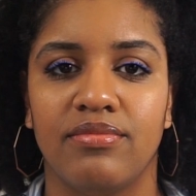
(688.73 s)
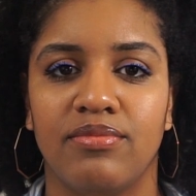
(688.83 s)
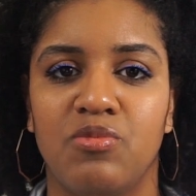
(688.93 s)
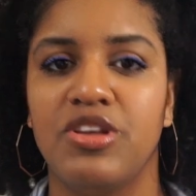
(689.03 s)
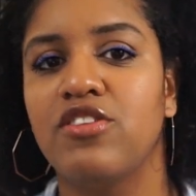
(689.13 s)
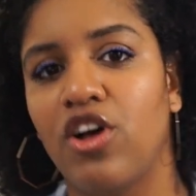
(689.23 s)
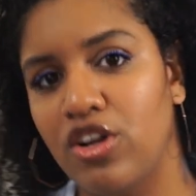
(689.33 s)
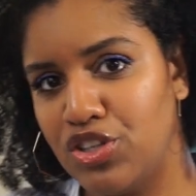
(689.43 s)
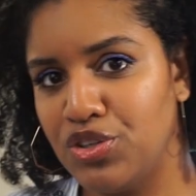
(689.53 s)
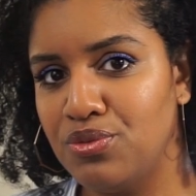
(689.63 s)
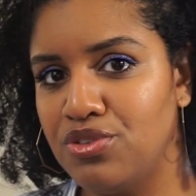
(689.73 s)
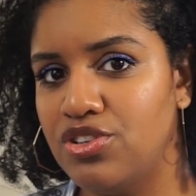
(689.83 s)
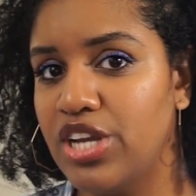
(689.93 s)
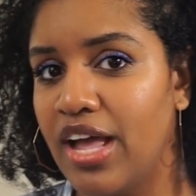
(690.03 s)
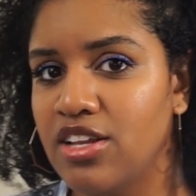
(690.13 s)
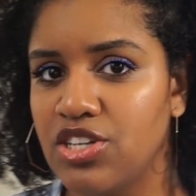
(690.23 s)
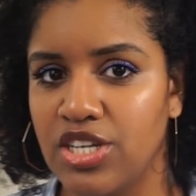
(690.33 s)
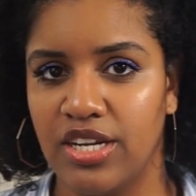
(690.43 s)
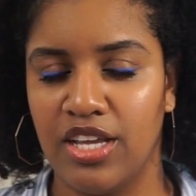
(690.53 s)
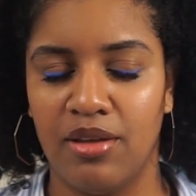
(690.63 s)
we saw June
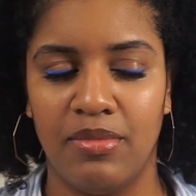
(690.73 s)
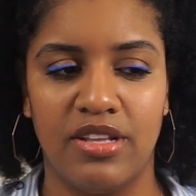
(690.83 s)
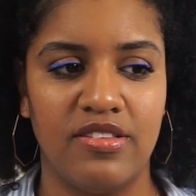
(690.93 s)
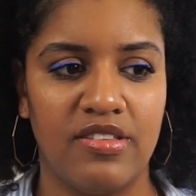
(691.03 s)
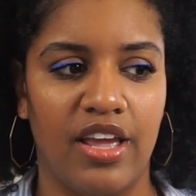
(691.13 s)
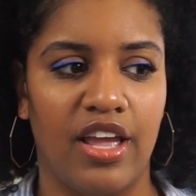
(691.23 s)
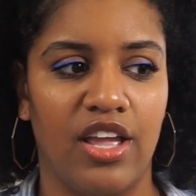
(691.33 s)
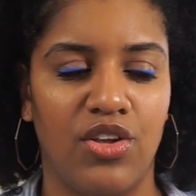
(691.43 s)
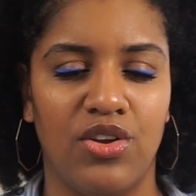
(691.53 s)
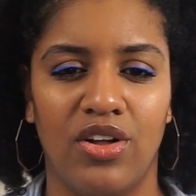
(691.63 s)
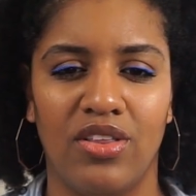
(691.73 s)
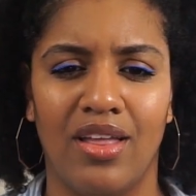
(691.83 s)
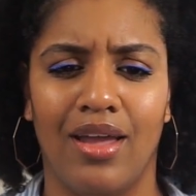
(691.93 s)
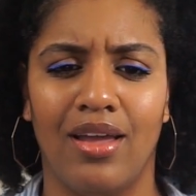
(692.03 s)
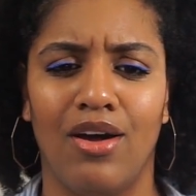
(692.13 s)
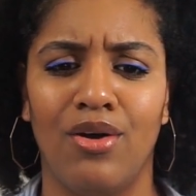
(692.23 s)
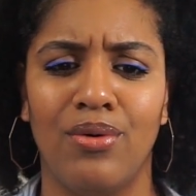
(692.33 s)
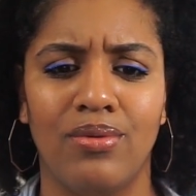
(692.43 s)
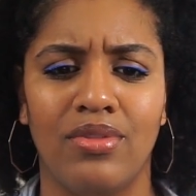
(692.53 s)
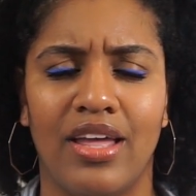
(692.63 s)
challenging him and saying, you know, like,
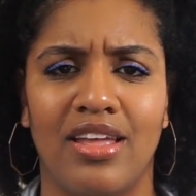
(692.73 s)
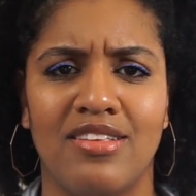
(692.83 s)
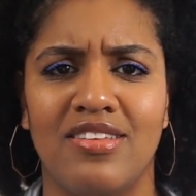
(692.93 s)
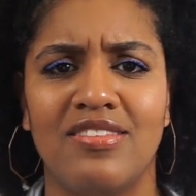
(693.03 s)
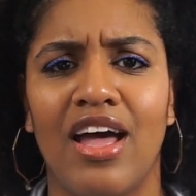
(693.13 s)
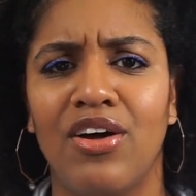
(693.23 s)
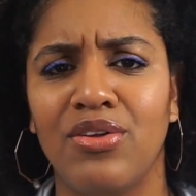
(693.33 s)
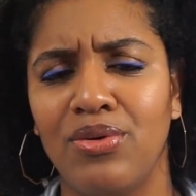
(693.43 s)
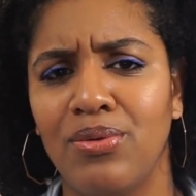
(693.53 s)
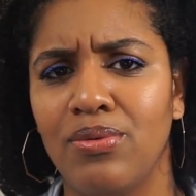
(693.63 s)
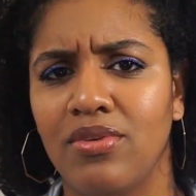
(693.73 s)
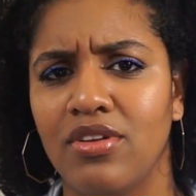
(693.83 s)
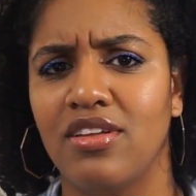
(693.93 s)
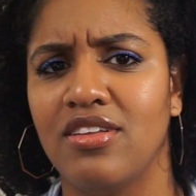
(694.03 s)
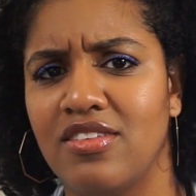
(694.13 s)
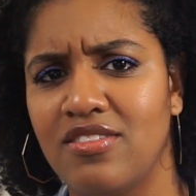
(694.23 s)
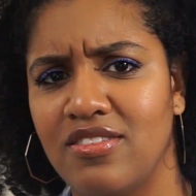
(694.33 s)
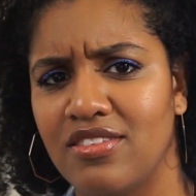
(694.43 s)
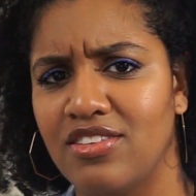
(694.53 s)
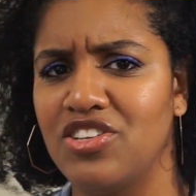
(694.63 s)
oh, like, is this
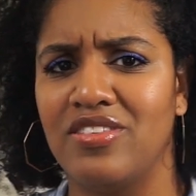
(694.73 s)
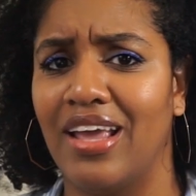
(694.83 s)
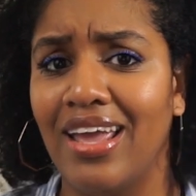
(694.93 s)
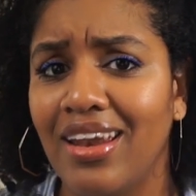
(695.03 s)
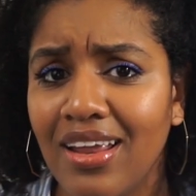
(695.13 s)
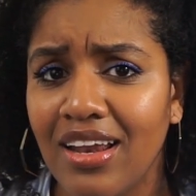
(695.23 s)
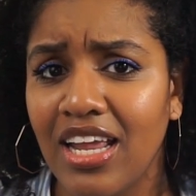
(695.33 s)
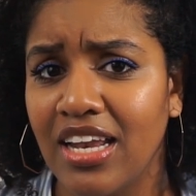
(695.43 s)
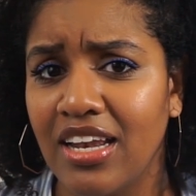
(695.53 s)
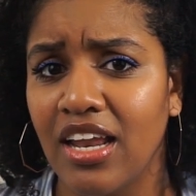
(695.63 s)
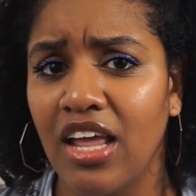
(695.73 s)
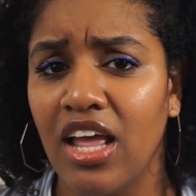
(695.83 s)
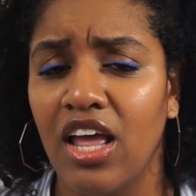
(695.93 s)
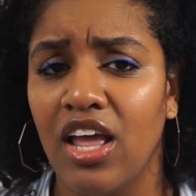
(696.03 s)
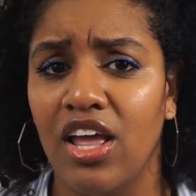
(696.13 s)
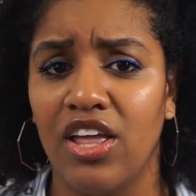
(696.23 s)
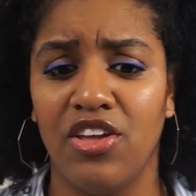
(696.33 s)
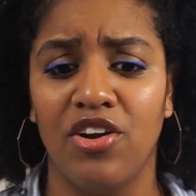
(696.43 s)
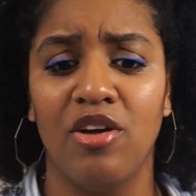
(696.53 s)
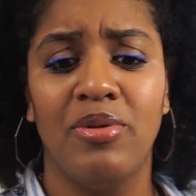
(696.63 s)
just aiding in
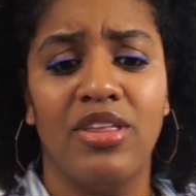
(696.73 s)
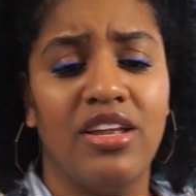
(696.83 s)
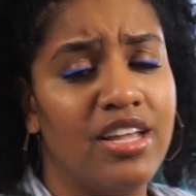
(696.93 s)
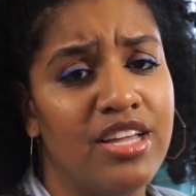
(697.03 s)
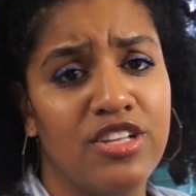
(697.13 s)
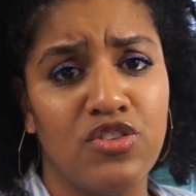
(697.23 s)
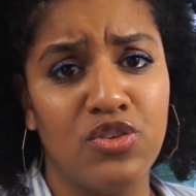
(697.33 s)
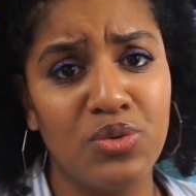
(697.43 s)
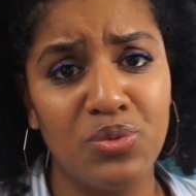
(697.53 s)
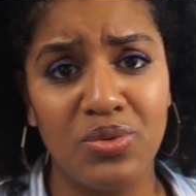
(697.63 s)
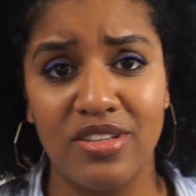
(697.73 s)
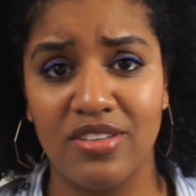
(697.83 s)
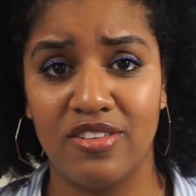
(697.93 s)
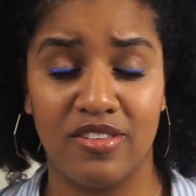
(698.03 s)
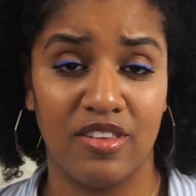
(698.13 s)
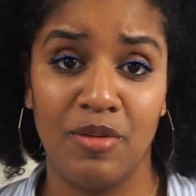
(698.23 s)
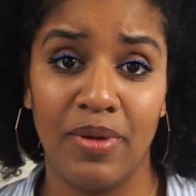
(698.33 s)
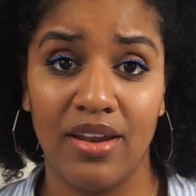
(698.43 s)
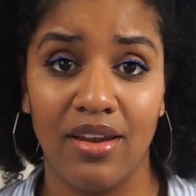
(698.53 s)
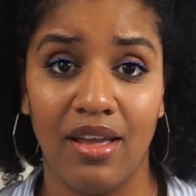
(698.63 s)
your ability to sleep
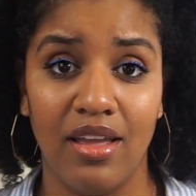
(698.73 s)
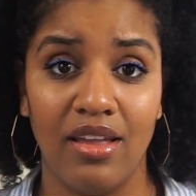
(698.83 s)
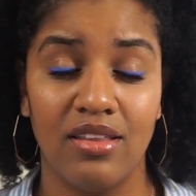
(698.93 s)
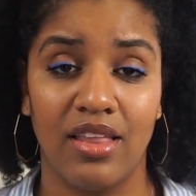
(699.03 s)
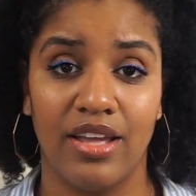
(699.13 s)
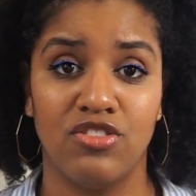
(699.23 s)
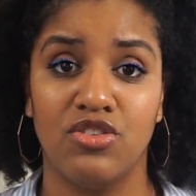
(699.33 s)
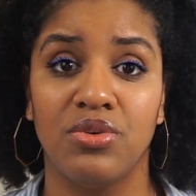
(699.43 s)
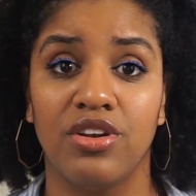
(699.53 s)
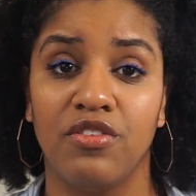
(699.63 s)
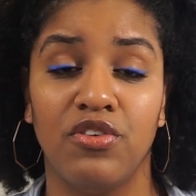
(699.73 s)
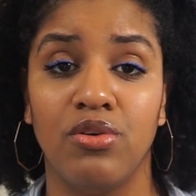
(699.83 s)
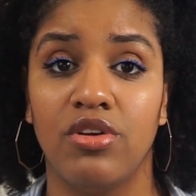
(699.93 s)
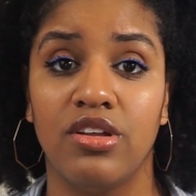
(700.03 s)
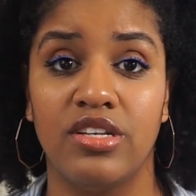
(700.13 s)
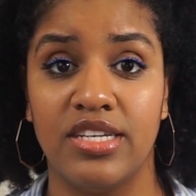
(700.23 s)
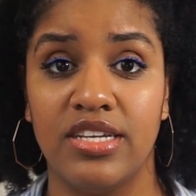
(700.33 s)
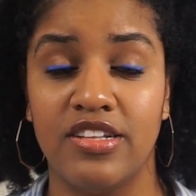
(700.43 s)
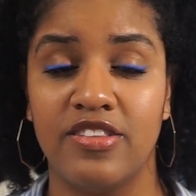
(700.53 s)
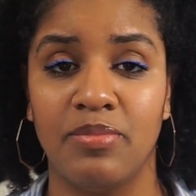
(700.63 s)
at night, like doing a few good
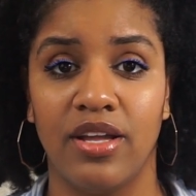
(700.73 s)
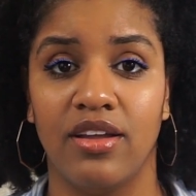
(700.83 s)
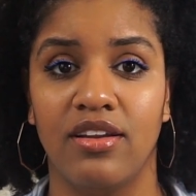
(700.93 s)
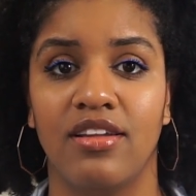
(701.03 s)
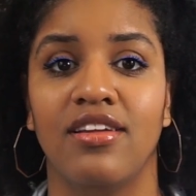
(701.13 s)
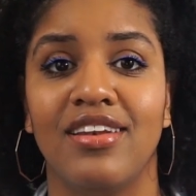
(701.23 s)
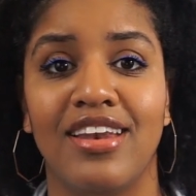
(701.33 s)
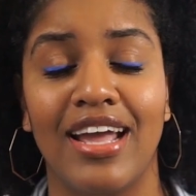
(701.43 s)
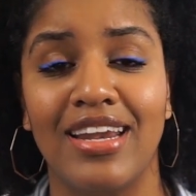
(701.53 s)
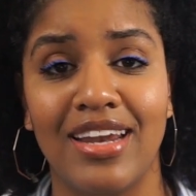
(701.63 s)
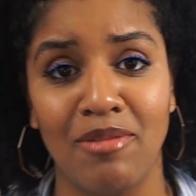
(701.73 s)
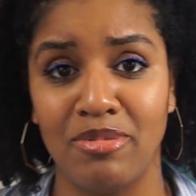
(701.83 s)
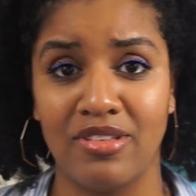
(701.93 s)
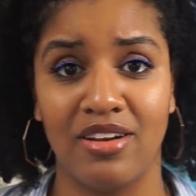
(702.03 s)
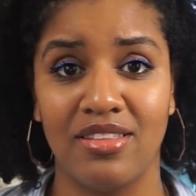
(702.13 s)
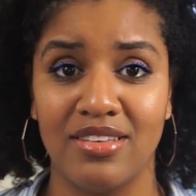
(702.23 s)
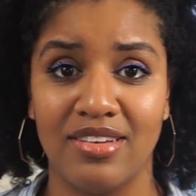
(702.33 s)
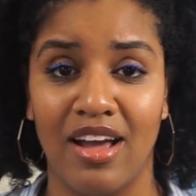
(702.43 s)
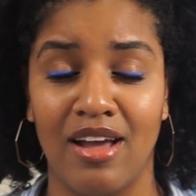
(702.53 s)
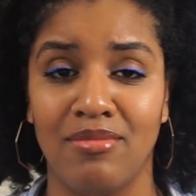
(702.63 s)
deeds, but 99% of the
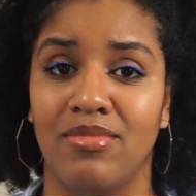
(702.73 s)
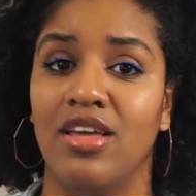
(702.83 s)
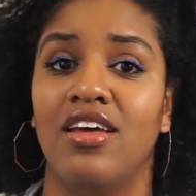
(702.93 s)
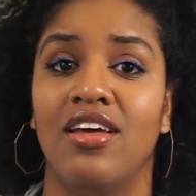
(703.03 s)
time